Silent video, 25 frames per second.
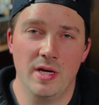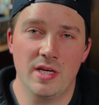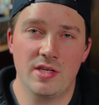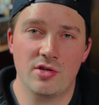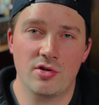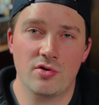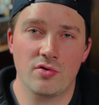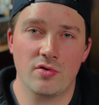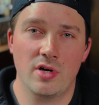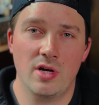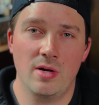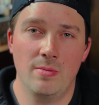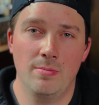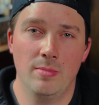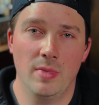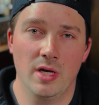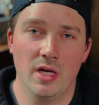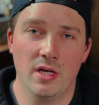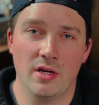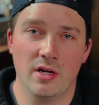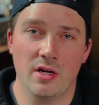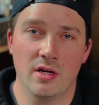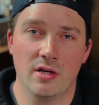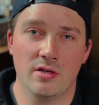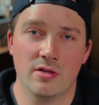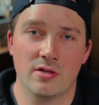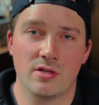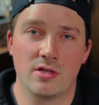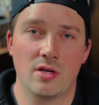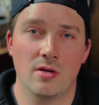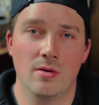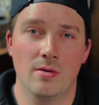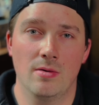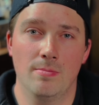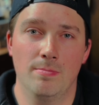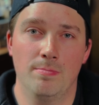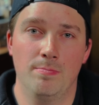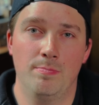Mystery
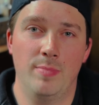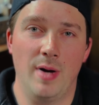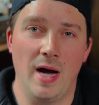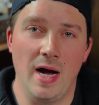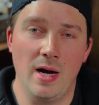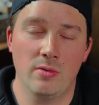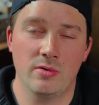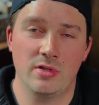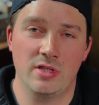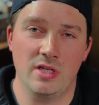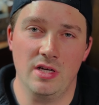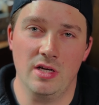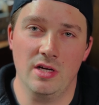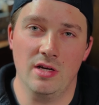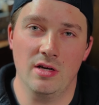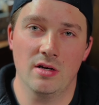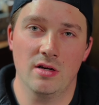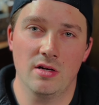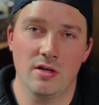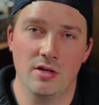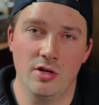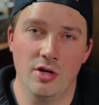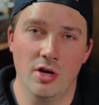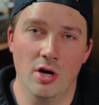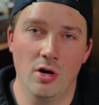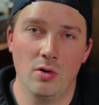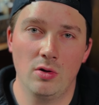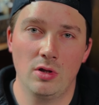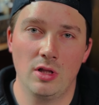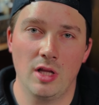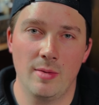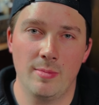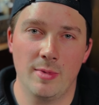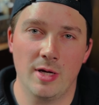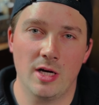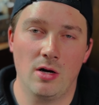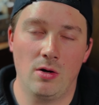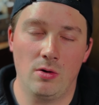Millions Bounty No
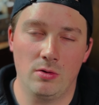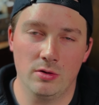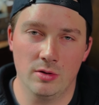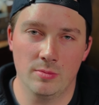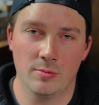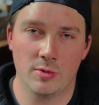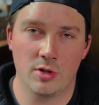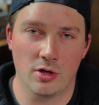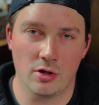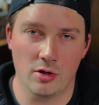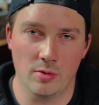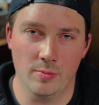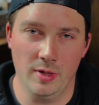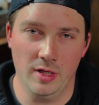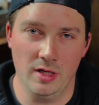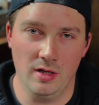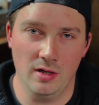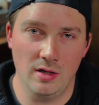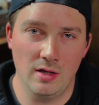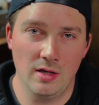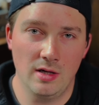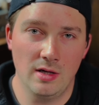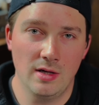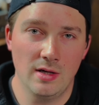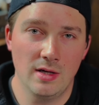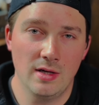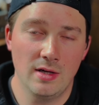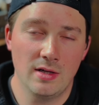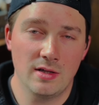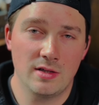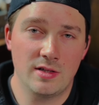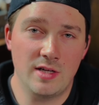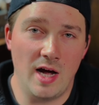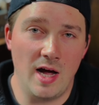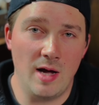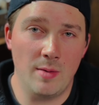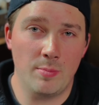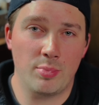Limit Hold'em tournament.
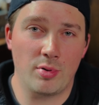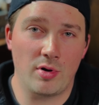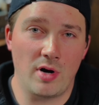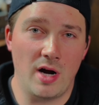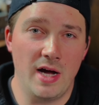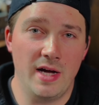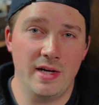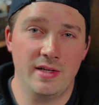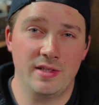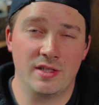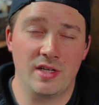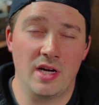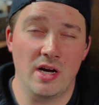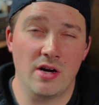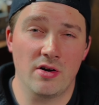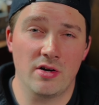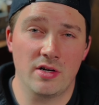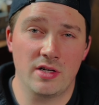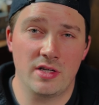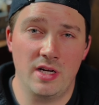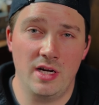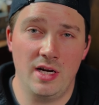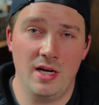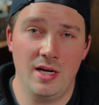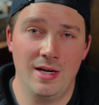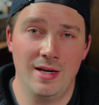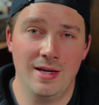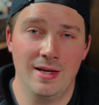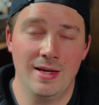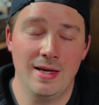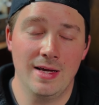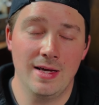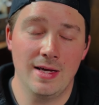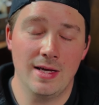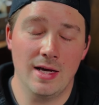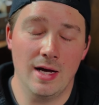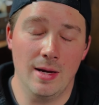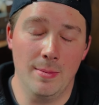Top prize guaranteed
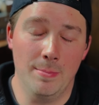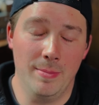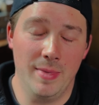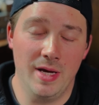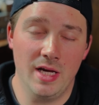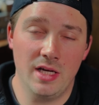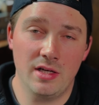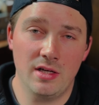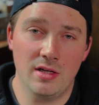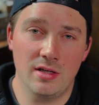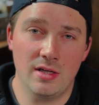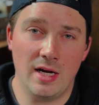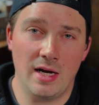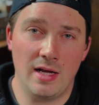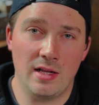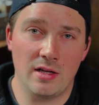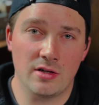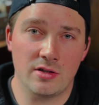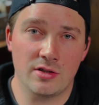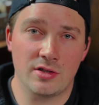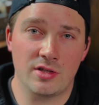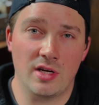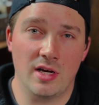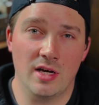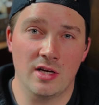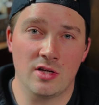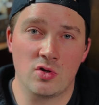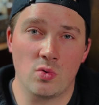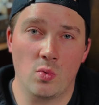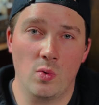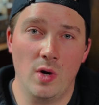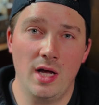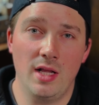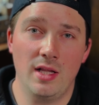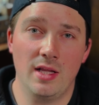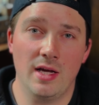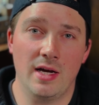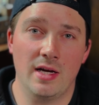$1 million, as
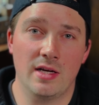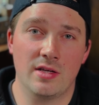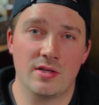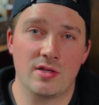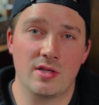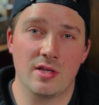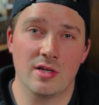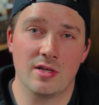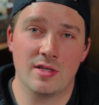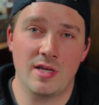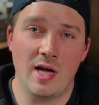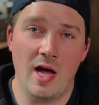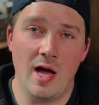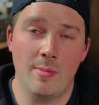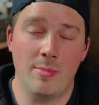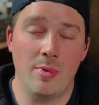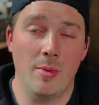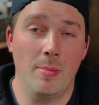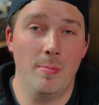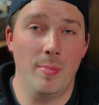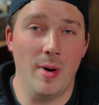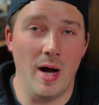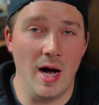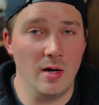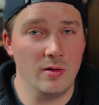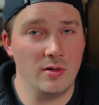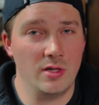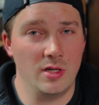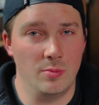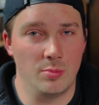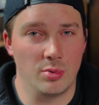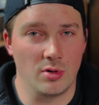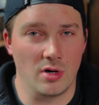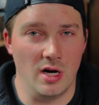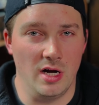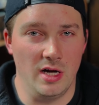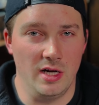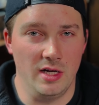well as the top bounty
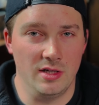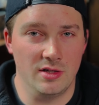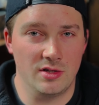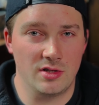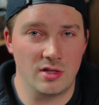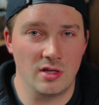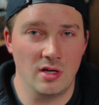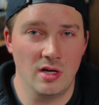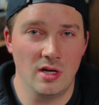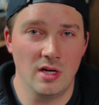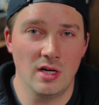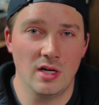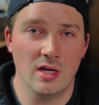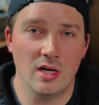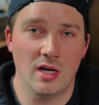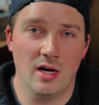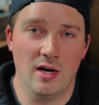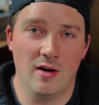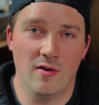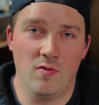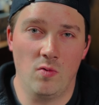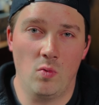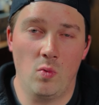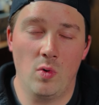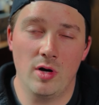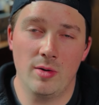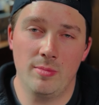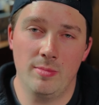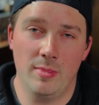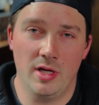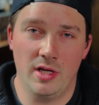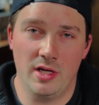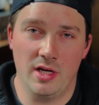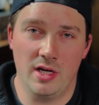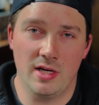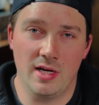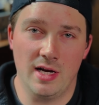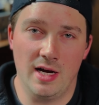prize of $1
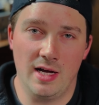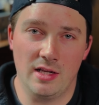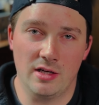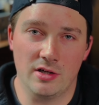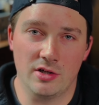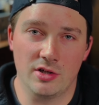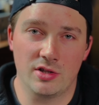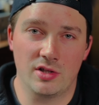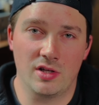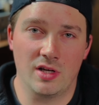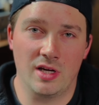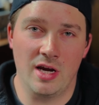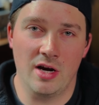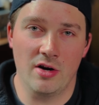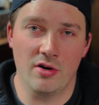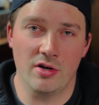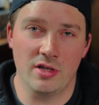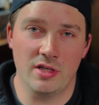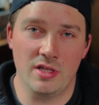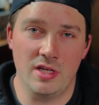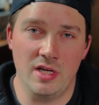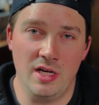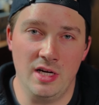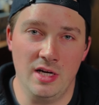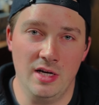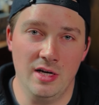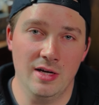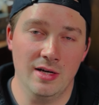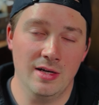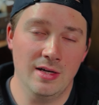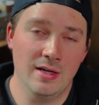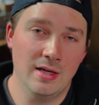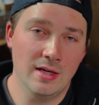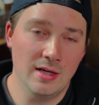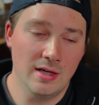million guaranteed.